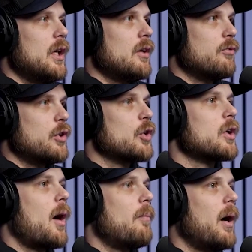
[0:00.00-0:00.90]
If you're
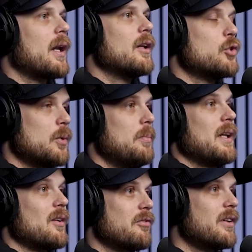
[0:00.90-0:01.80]
not bought into
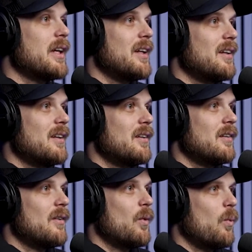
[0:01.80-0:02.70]
being fit,
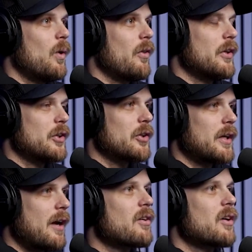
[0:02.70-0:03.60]
well, then you're
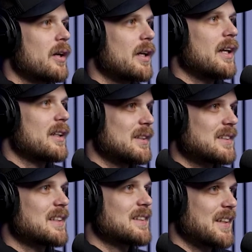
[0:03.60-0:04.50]
never going to get
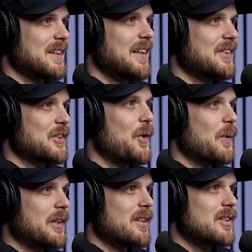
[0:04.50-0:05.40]
consistent to
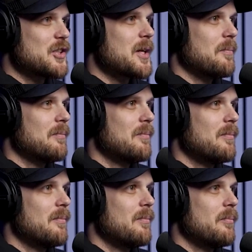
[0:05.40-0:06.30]
going to the gym
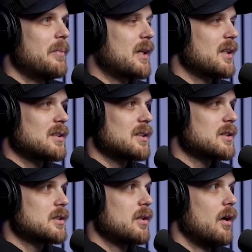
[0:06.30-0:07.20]

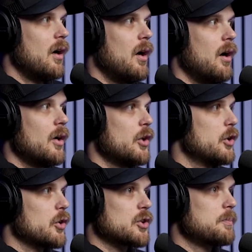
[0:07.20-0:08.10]
because
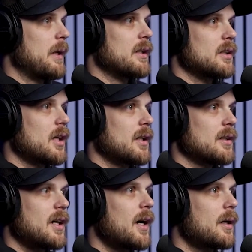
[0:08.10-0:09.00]
you're spending a ton
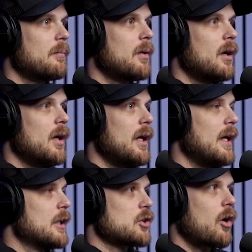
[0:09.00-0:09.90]
of time.
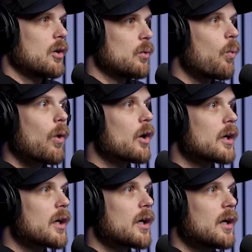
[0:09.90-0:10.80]
It's hard
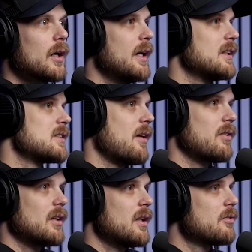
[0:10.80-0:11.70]
work. It's
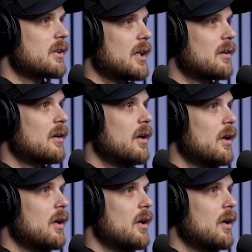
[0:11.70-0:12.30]
heavy lifting.